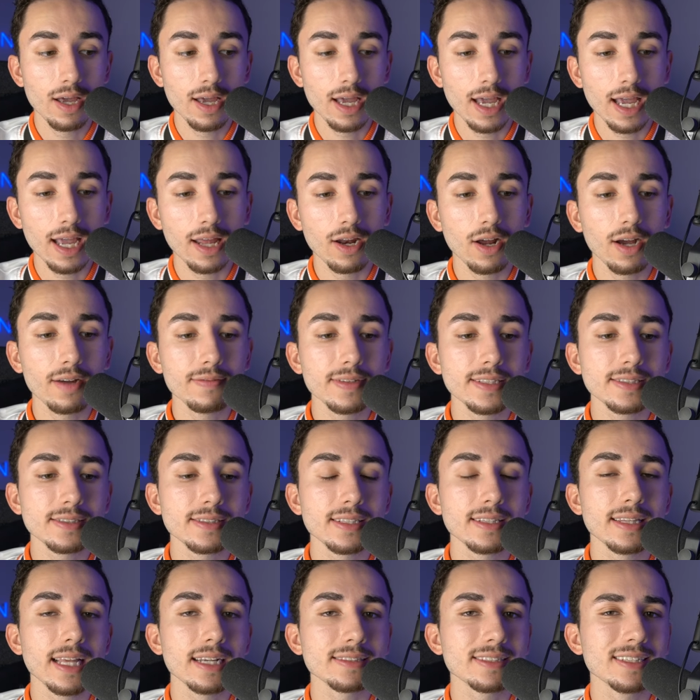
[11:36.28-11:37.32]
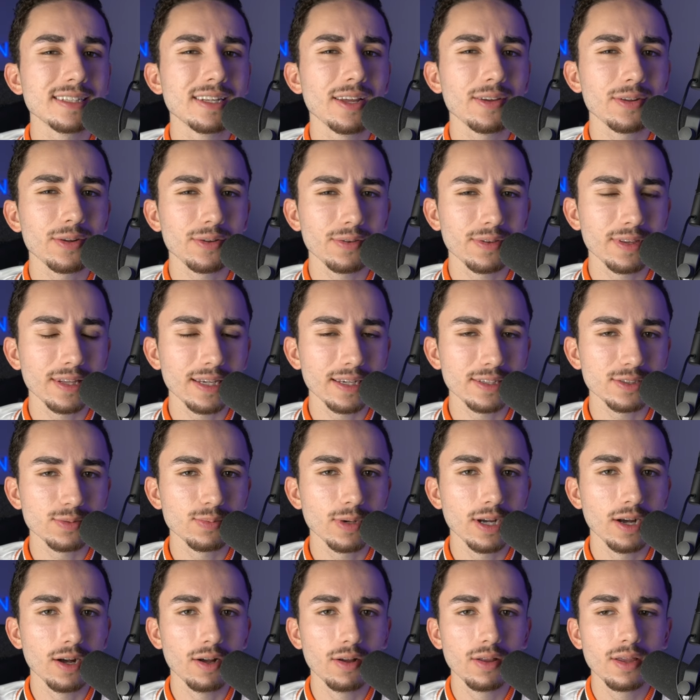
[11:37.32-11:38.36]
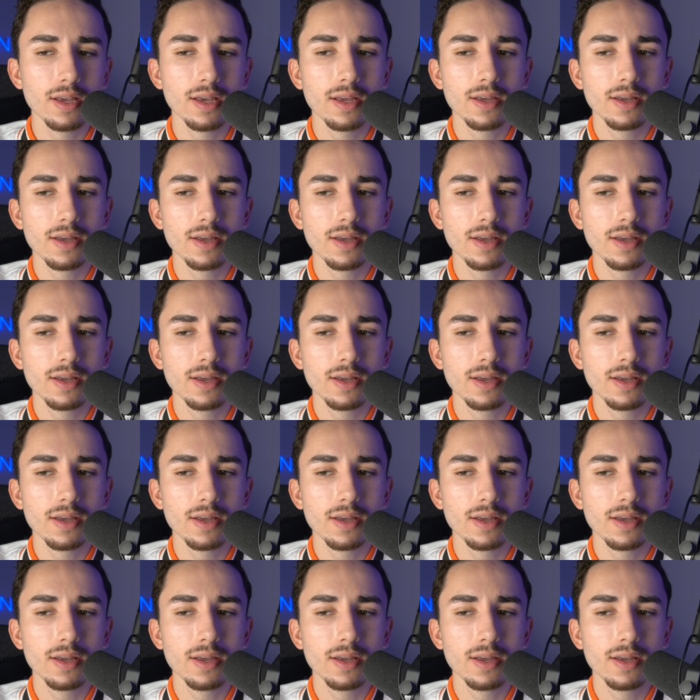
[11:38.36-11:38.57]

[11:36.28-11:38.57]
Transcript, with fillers: And obviously, that's another thing as well.